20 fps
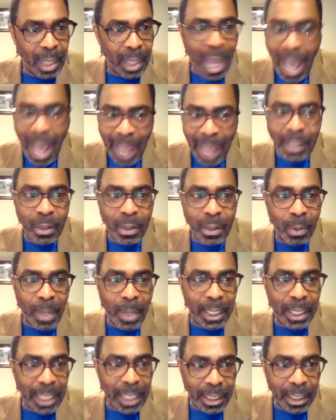I know
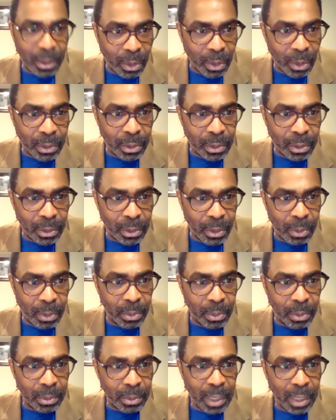what I don't know.
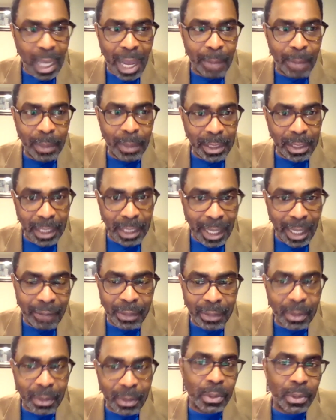I will never
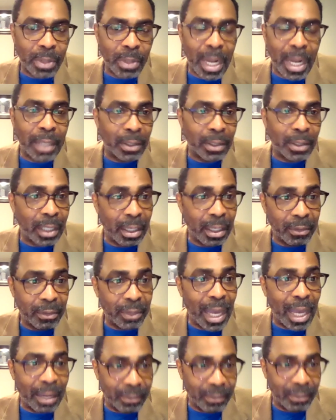go try to give
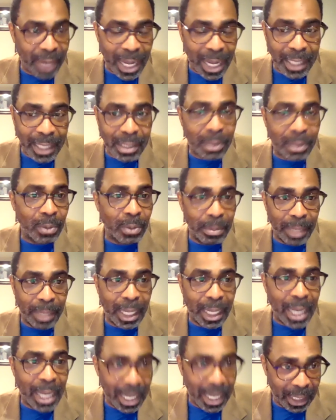advice to a
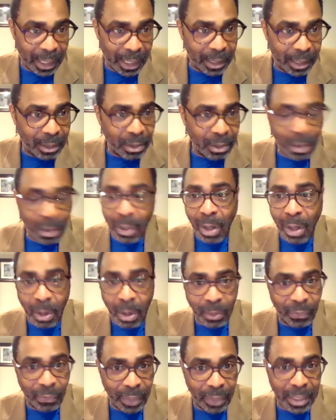mechanic on how to
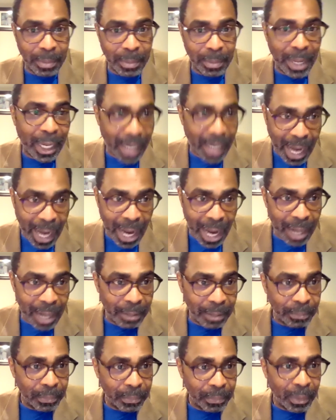fix my car.
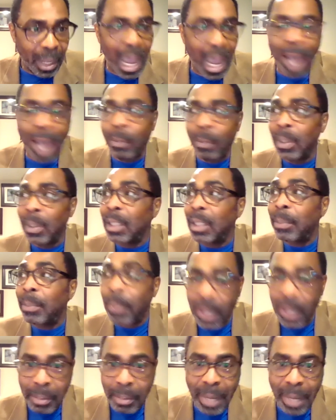I will
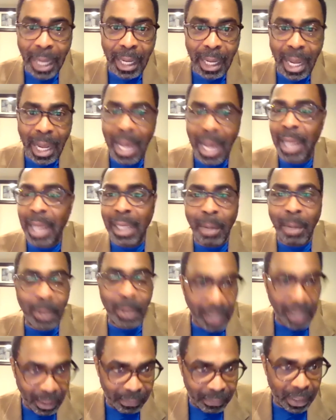bring my car and I will
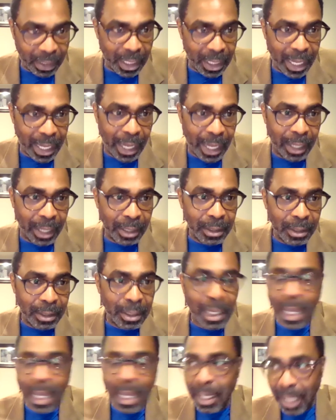leave it there.
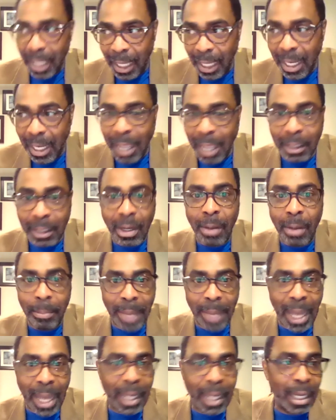And then I'll come
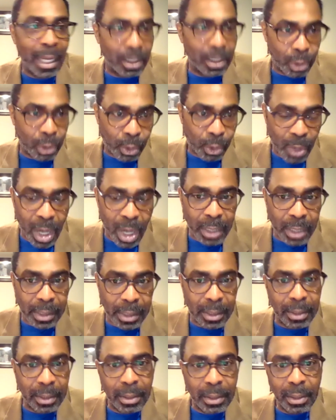back and trust
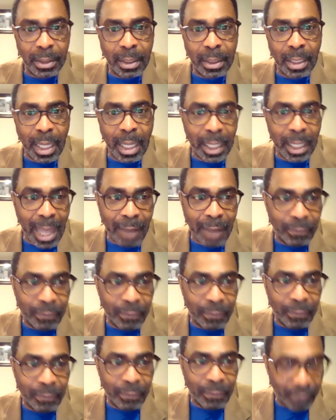and have
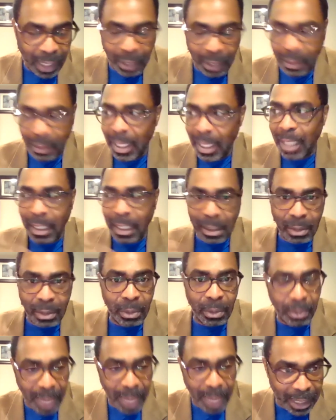faith that he'll do it
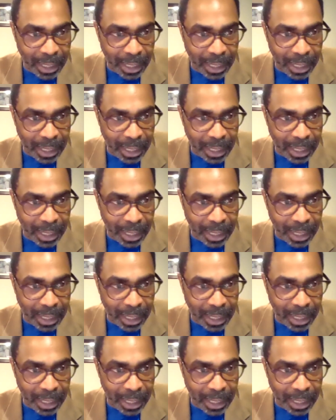right.